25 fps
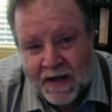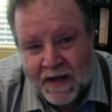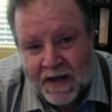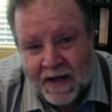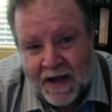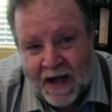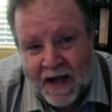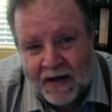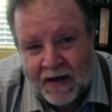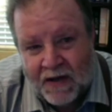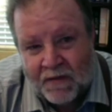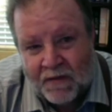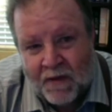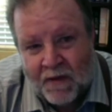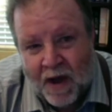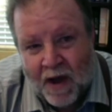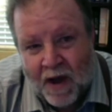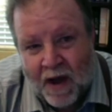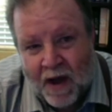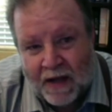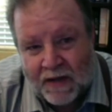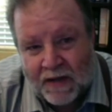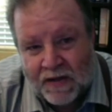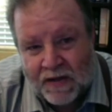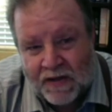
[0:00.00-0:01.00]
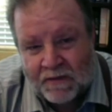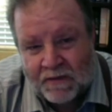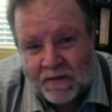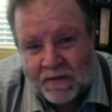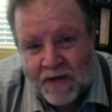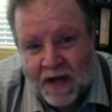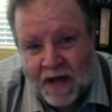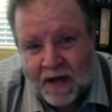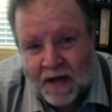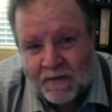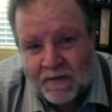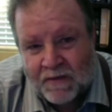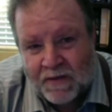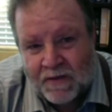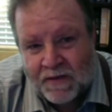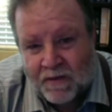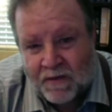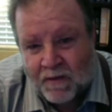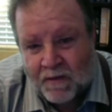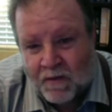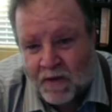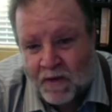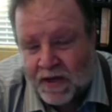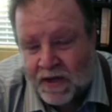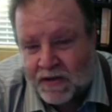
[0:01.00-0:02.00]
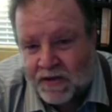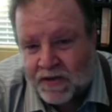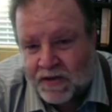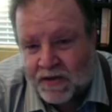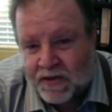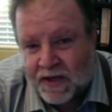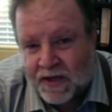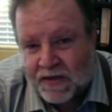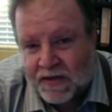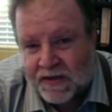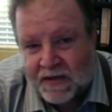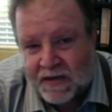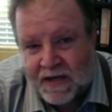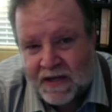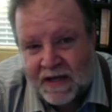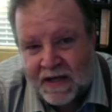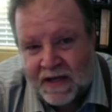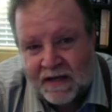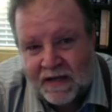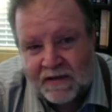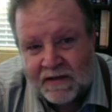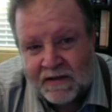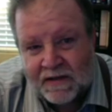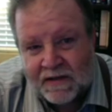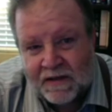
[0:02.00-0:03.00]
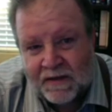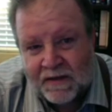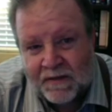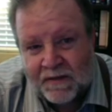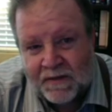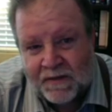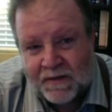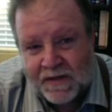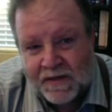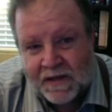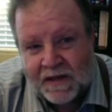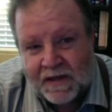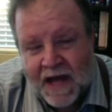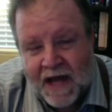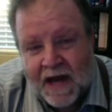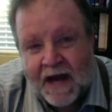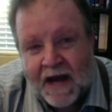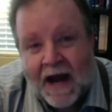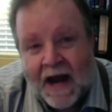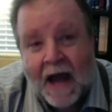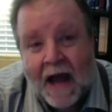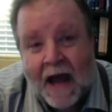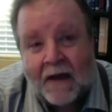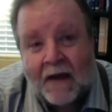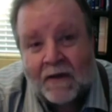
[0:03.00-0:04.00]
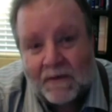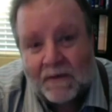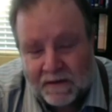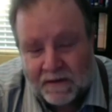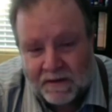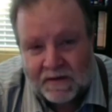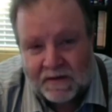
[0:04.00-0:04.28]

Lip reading: And you're right. Sometimes we just need to let it out,